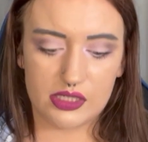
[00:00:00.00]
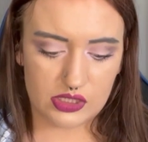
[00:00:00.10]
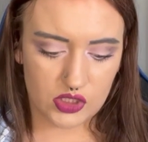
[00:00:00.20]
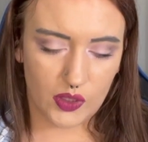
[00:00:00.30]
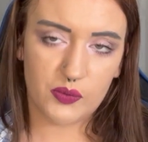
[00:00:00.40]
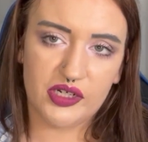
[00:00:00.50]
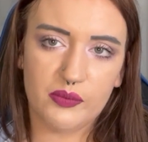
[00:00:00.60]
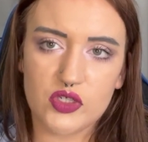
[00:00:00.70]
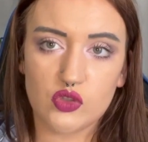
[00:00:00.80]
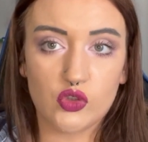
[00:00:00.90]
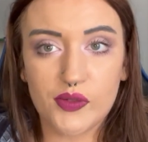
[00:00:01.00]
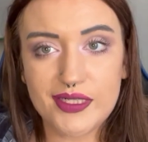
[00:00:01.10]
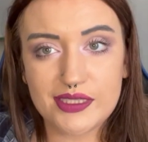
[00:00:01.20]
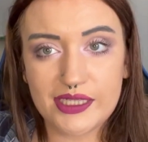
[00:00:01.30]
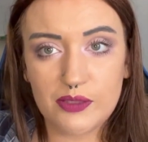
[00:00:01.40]
So I pretty much
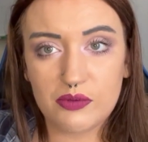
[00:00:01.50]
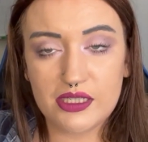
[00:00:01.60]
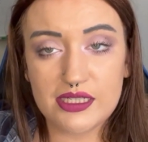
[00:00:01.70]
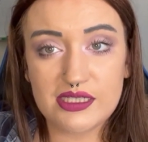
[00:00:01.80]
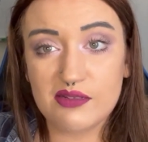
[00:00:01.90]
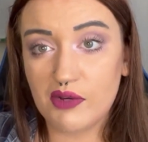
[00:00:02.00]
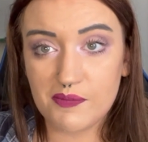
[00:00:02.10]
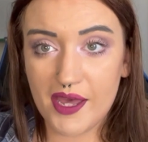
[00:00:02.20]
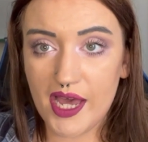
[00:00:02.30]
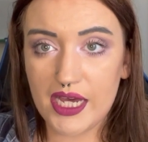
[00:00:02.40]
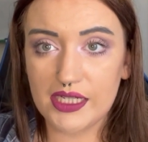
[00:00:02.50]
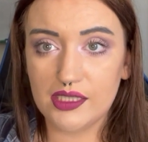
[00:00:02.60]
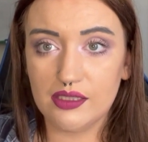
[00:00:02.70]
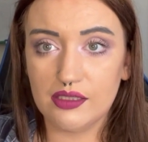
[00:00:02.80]
always keep this in my bag